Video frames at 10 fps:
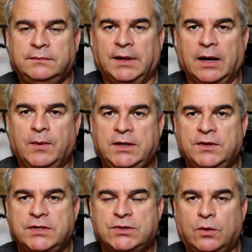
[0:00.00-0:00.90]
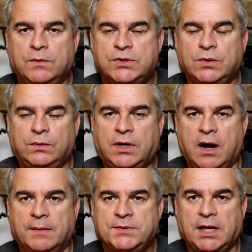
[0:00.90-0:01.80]
Then I went to the sold
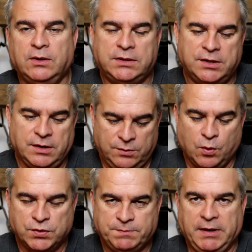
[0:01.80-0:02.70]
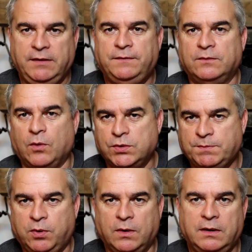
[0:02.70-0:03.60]
comps. I looked at roast beef or
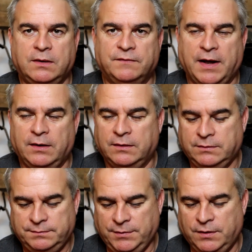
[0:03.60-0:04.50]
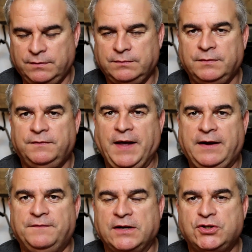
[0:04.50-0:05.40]
roast pork or
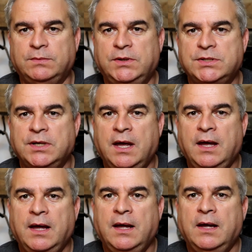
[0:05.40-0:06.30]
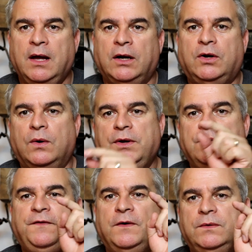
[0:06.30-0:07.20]
fake vegetables. Go to
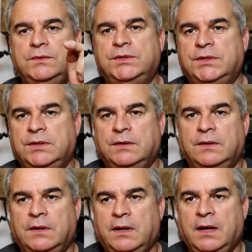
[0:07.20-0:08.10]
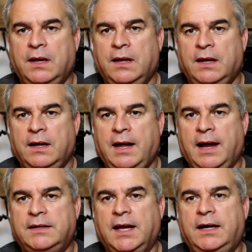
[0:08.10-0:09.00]
your phones
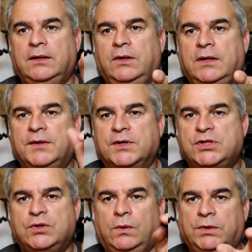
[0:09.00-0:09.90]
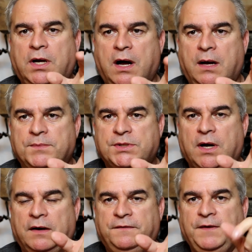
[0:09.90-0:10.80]
and take a look at the sold comps
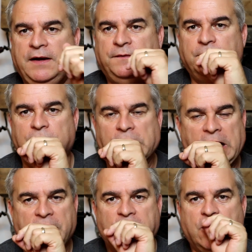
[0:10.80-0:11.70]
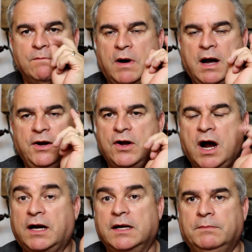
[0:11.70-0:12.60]
on fake food. You're
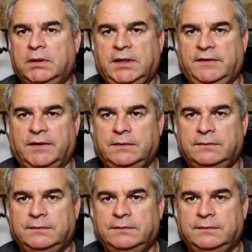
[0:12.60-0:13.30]
not going to believe it.